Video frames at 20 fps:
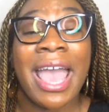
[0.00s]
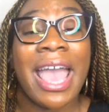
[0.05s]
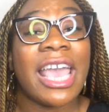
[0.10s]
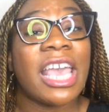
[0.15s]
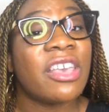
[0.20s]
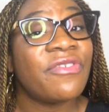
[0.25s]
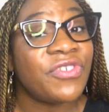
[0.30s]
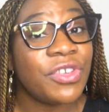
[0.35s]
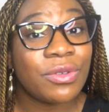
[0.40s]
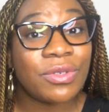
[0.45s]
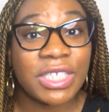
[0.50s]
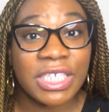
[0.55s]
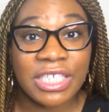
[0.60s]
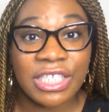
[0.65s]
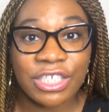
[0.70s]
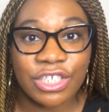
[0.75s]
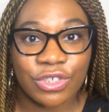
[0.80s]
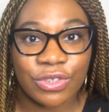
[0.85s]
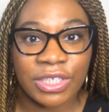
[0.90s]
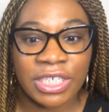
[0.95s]
If you
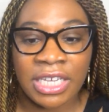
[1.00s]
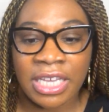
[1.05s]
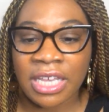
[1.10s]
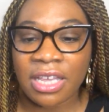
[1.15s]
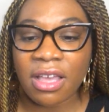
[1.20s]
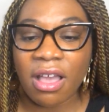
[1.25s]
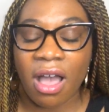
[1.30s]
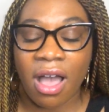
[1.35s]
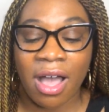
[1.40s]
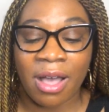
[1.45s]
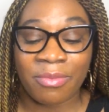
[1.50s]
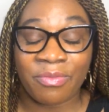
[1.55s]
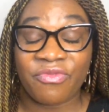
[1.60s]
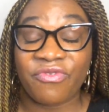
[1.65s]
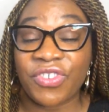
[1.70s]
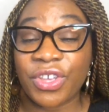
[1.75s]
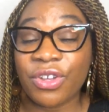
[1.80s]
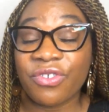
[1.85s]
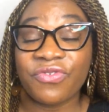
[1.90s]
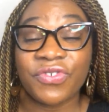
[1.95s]
disagree,
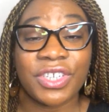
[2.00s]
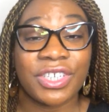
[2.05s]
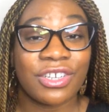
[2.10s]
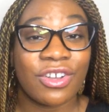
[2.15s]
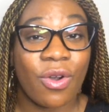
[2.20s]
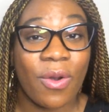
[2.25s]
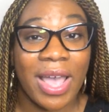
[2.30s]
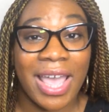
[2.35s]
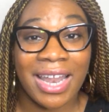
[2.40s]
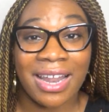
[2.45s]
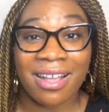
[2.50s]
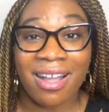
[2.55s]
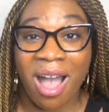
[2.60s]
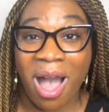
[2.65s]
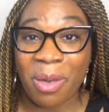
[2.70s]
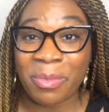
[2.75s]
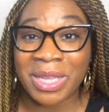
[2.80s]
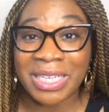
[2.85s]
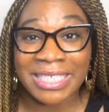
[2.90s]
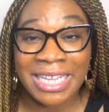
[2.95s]
feel free to go ahead and
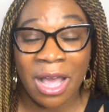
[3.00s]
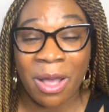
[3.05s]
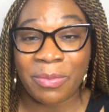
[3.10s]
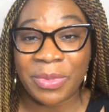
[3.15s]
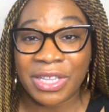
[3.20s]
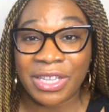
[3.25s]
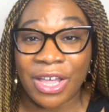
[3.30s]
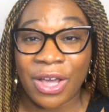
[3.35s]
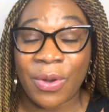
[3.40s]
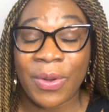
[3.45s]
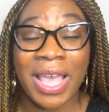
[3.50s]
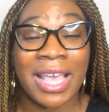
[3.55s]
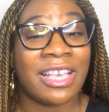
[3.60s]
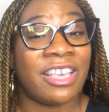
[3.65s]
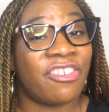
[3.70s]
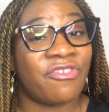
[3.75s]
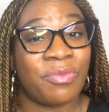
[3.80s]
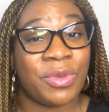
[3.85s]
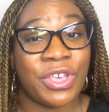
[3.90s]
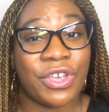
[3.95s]
comment down below and
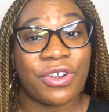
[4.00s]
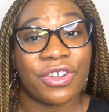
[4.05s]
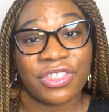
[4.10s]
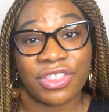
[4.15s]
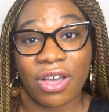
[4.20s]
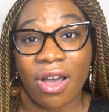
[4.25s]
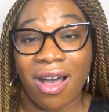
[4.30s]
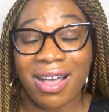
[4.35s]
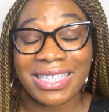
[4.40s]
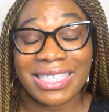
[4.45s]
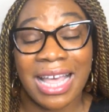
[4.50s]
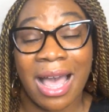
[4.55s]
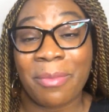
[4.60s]
give me your thoughts.